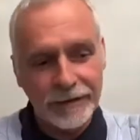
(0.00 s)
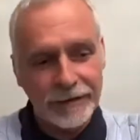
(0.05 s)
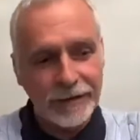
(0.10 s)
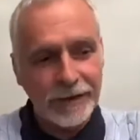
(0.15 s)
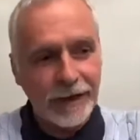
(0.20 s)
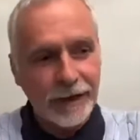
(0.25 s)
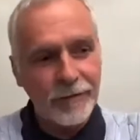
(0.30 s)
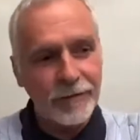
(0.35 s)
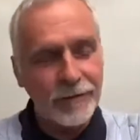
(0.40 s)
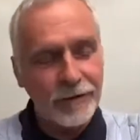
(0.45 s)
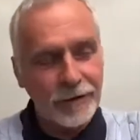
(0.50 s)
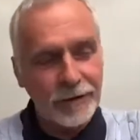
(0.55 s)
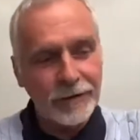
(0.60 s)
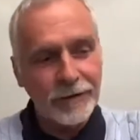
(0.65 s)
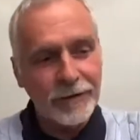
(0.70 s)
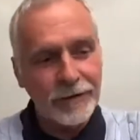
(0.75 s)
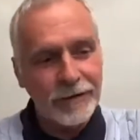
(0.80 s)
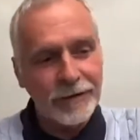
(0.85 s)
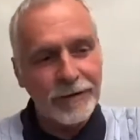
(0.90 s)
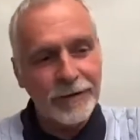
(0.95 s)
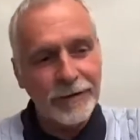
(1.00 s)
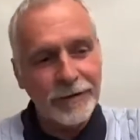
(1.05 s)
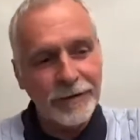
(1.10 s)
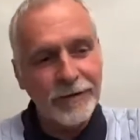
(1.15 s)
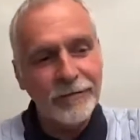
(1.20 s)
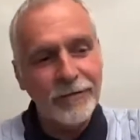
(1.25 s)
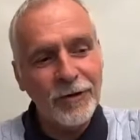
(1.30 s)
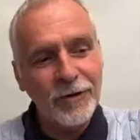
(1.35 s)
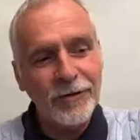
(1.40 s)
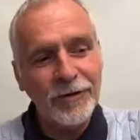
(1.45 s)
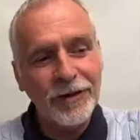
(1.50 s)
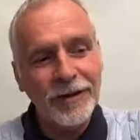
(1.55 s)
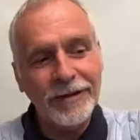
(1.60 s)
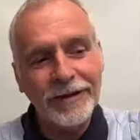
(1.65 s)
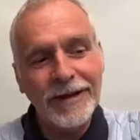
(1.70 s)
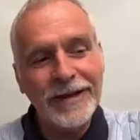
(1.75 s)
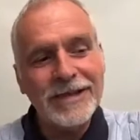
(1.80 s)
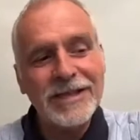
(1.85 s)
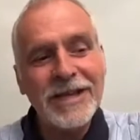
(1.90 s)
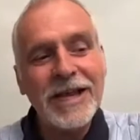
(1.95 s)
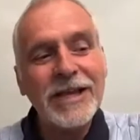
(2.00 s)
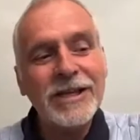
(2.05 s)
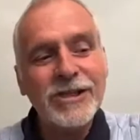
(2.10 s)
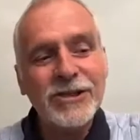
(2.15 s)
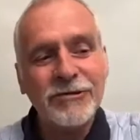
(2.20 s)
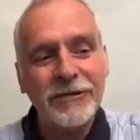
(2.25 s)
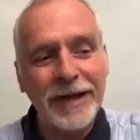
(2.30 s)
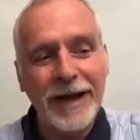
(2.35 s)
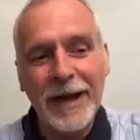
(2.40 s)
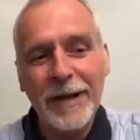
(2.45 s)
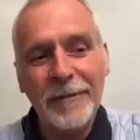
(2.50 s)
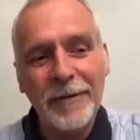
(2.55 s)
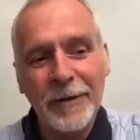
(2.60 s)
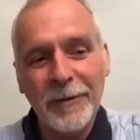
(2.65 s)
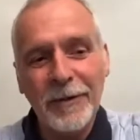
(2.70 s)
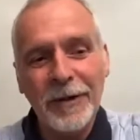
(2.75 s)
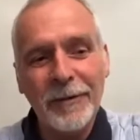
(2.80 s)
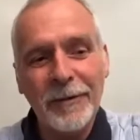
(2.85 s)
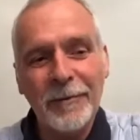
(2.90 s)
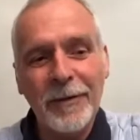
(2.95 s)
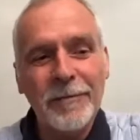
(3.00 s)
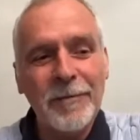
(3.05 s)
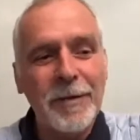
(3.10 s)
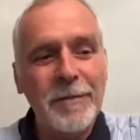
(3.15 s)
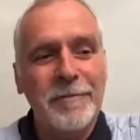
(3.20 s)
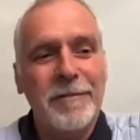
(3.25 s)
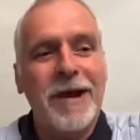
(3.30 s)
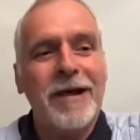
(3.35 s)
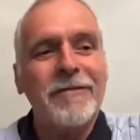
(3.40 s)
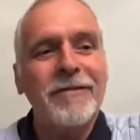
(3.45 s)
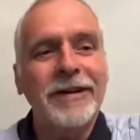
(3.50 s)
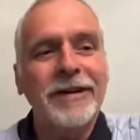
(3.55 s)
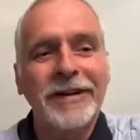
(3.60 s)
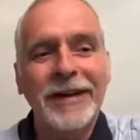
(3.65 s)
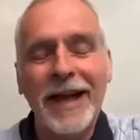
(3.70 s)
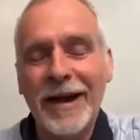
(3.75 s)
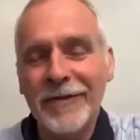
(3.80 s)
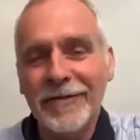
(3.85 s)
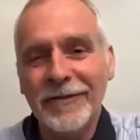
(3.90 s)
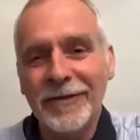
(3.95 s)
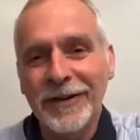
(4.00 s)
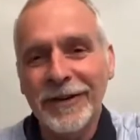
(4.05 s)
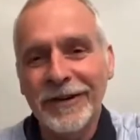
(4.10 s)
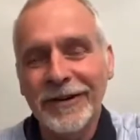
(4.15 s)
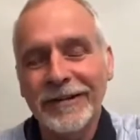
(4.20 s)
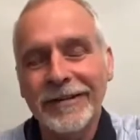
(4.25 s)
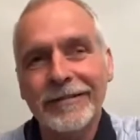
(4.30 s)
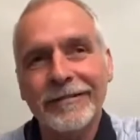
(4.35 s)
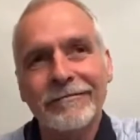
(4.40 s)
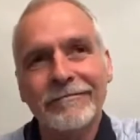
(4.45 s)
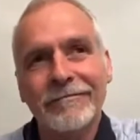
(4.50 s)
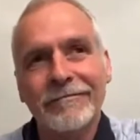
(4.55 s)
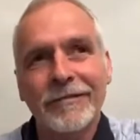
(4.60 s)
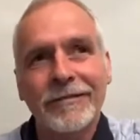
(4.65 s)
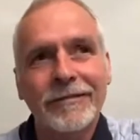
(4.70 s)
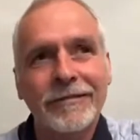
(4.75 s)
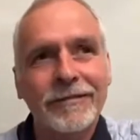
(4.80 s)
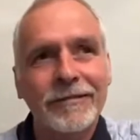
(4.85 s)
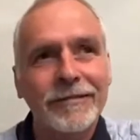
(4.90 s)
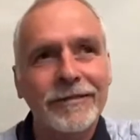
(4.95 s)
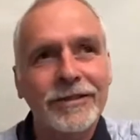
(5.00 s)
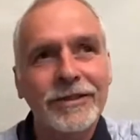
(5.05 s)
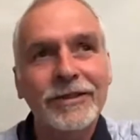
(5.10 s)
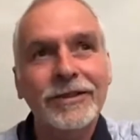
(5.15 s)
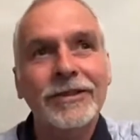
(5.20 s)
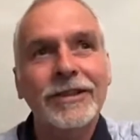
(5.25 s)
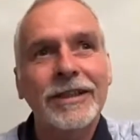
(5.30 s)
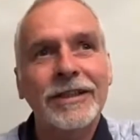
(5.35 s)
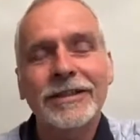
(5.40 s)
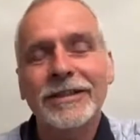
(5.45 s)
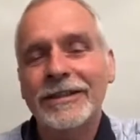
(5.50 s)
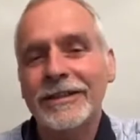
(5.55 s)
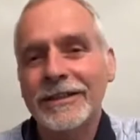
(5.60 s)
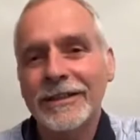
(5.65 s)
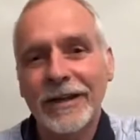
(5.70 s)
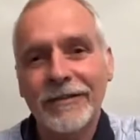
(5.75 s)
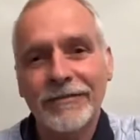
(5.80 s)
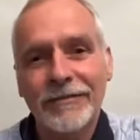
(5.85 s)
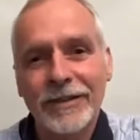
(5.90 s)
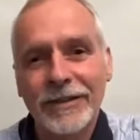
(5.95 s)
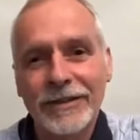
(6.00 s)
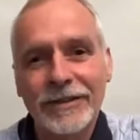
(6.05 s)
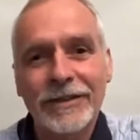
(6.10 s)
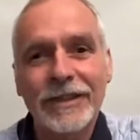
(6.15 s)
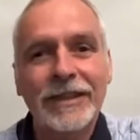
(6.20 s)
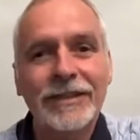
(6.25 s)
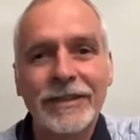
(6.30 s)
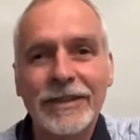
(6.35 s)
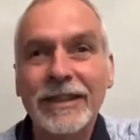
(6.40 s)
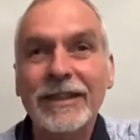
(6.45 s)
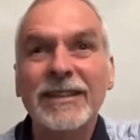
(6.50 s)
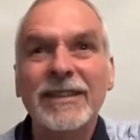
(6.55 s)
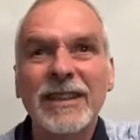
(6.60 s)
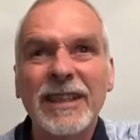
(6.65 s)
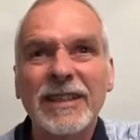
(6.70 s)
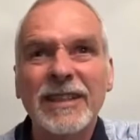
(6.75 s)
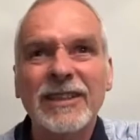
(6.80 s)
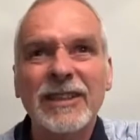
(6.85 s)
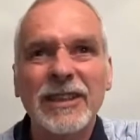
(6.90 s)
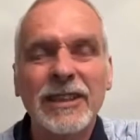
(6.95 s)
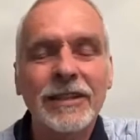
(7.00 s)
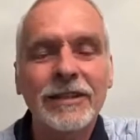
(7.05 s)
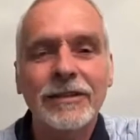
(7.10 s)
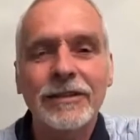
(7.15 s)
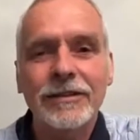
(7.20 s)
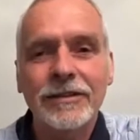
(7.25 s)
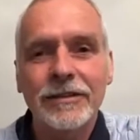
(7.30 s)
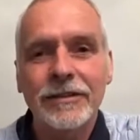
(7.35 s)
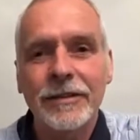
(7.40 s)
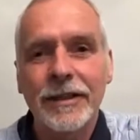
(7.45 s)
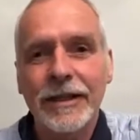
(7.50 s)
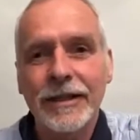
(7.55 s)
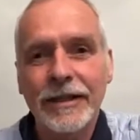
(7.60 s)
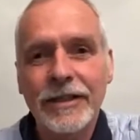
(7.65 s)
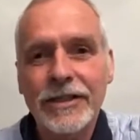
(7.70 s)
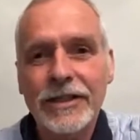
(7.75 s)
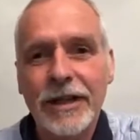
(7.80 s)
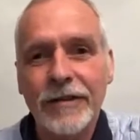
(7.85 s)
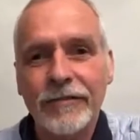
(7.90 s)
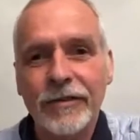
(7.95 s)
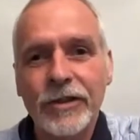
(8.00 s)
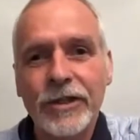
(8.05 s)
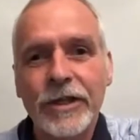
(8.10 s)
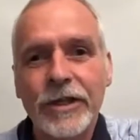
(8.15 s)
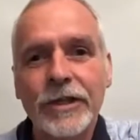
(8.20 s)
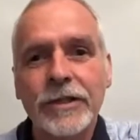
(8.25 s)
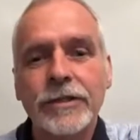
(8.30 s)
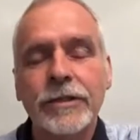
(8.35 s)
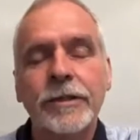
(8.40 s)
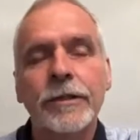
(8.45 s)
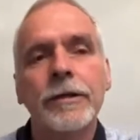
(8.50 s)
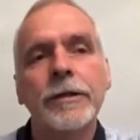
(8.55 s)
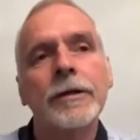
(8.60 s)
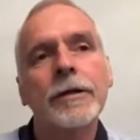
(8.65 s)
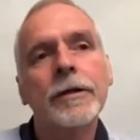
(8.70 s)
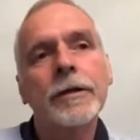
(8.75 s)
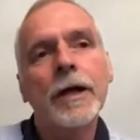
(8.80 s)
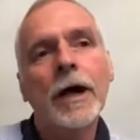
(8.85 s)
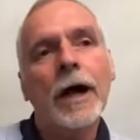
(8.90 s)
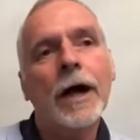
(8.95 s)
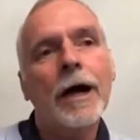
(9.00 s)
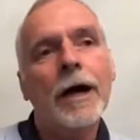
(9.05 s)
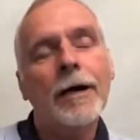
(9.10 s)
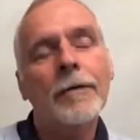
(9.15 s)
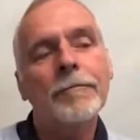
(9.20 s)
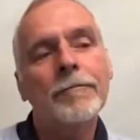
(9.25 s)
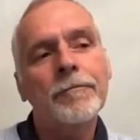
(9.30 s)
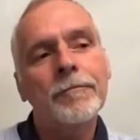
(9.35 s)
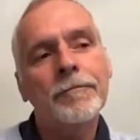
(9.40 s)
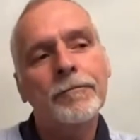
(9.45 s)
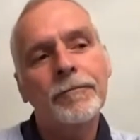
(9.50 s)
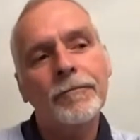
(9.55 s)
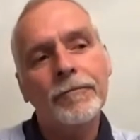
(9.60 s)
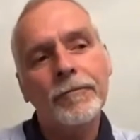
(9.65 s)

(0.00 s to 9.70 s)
you know, it's history now, but we've been married now for 6 years, nearly 7 years. And